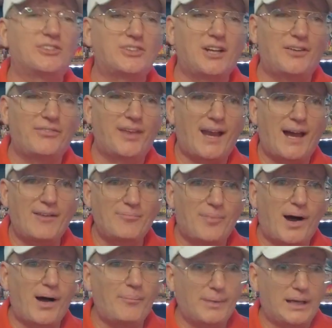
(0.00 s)
stuff that I
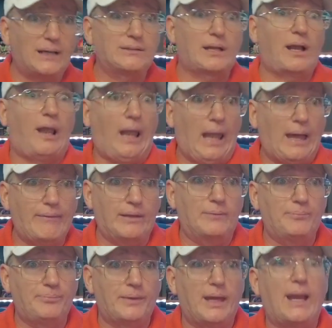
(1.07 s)
bought because I love it
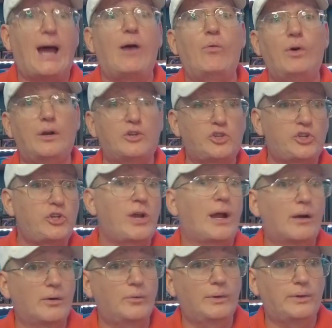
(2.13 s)
and I want to
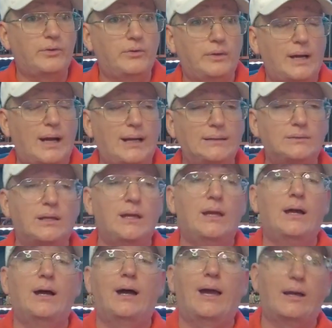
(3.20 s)
share it with you guys
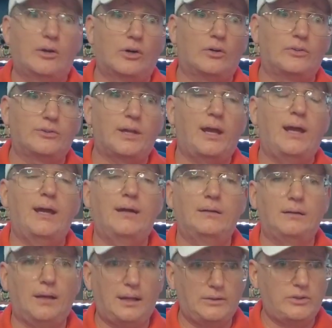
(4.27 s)
and girls
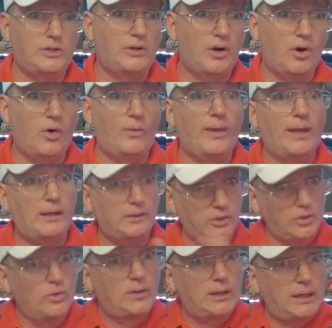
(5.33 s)
and let you know that
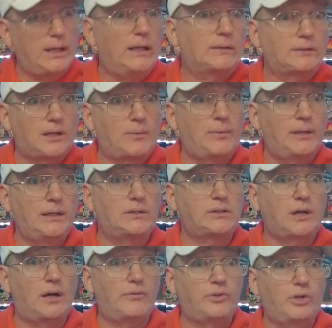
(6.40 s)
you can get some of this
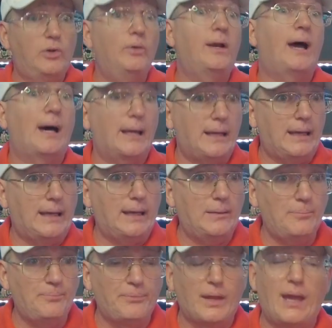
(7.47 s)
stuff too and how to get it,
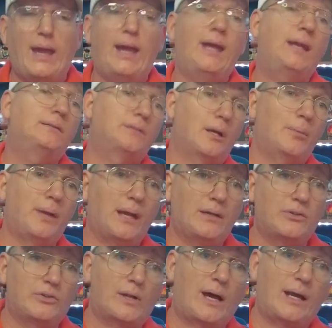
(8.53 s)
and in some
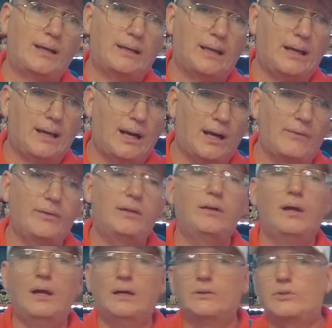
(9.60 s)
cases how to take care of it.
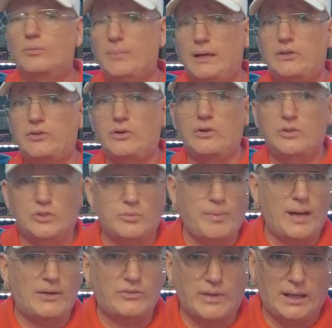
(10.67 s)
So make sure you
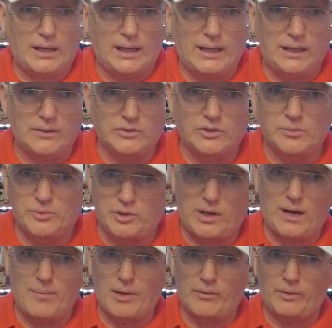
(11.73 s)
smash that like and
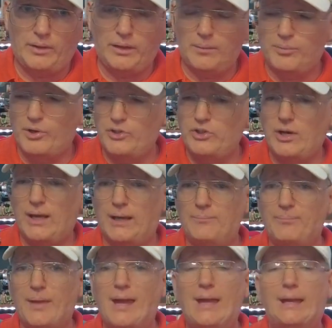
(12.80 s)
subscribe. I really appreciate it.
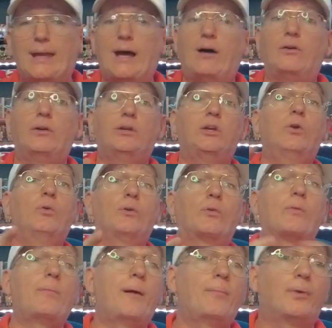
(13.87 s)
Now, you would
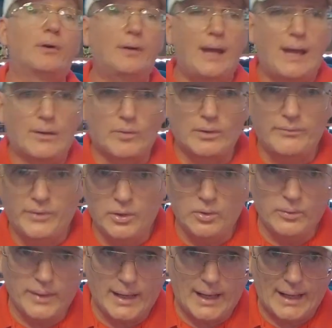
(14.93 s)
remember a
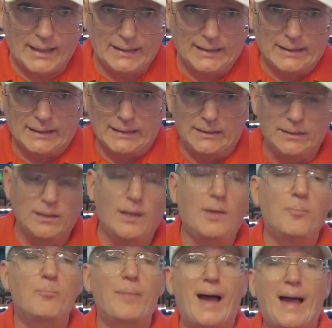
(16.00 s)
review that I did
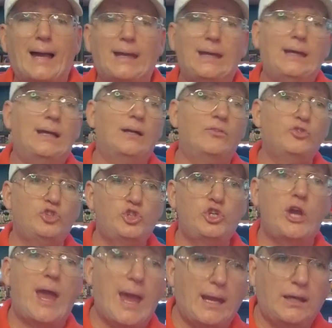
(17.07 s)
back in
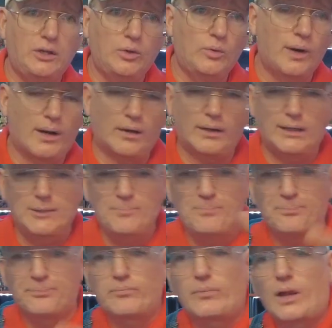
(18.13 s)
January
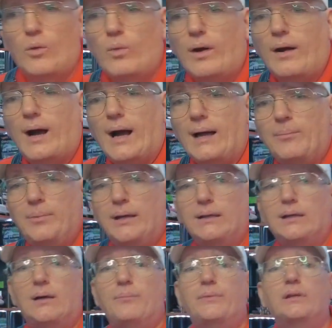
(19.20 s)
where I
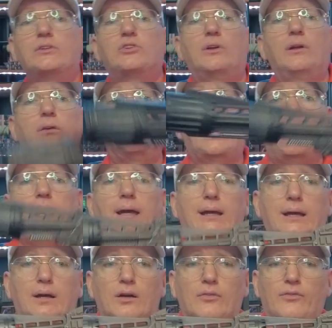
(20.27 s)
picked up this little guy
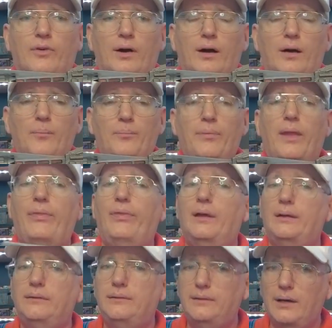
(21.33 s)
here from
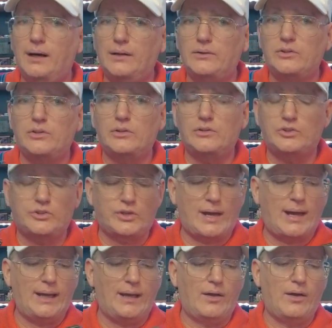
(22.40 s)
the Dutch
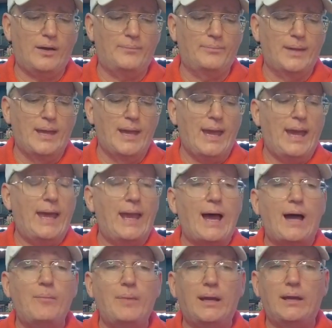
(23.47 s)
Cylon, and
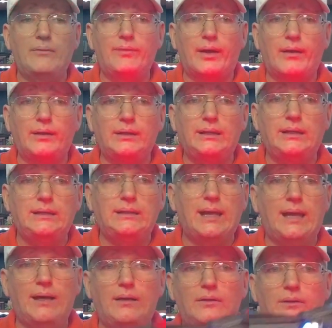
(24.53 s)
I made a very
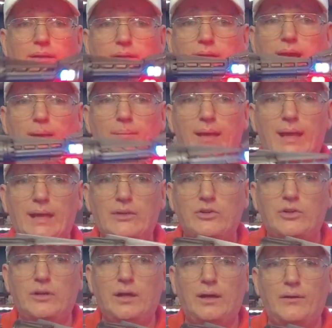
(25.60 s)
detailed
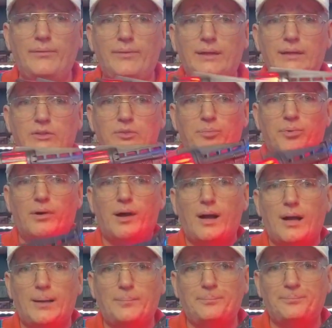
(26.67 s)
examination of this
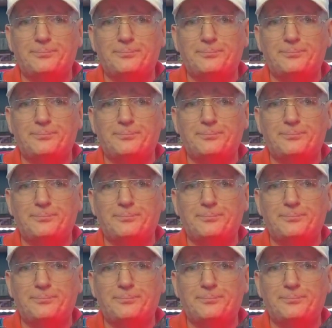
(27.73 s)
prop